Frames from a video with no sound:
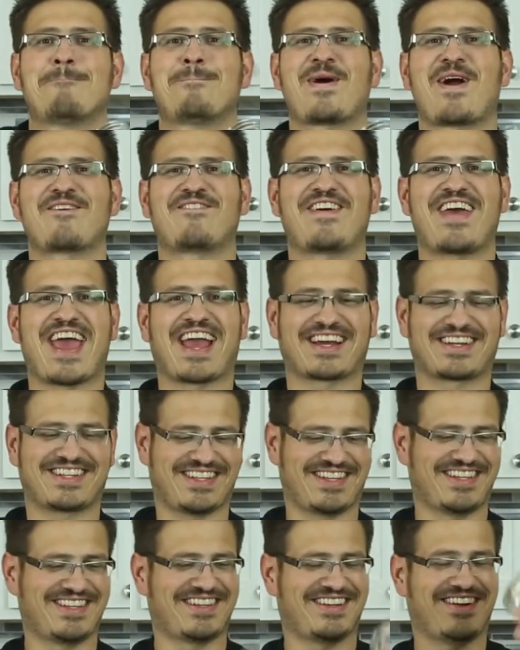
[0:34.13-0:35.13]
Perfect.
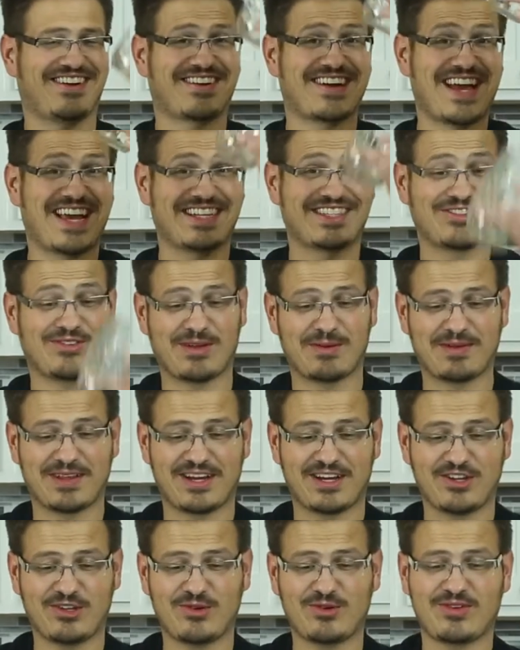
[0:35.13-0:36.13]
All right, so what I'm
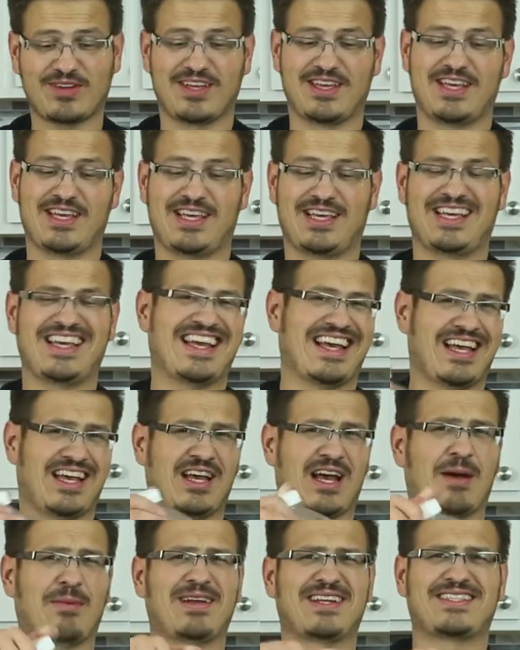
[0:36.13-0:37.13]
gonna do,
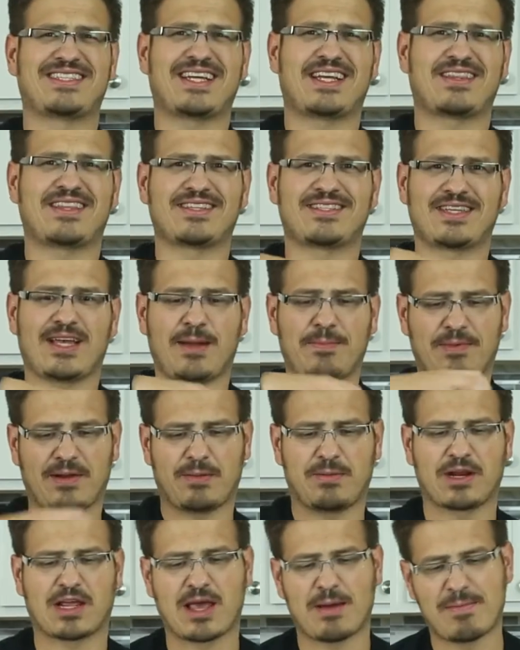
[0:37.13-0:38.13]
I'm gonna set this up and
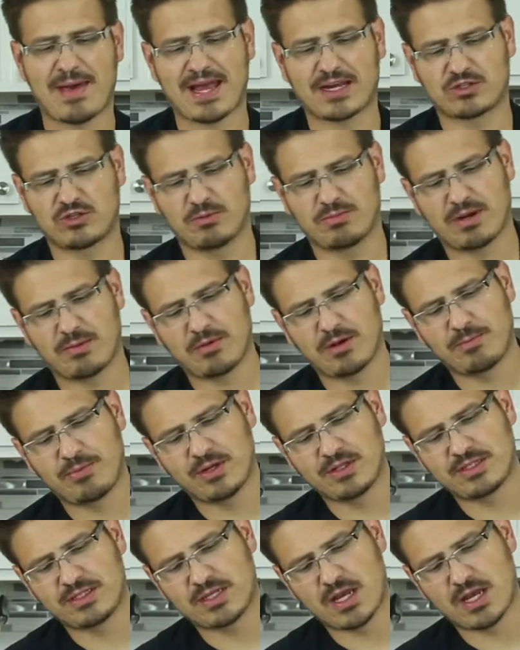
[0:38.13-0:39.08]
I'm gonna come back to it, but I'm gonna put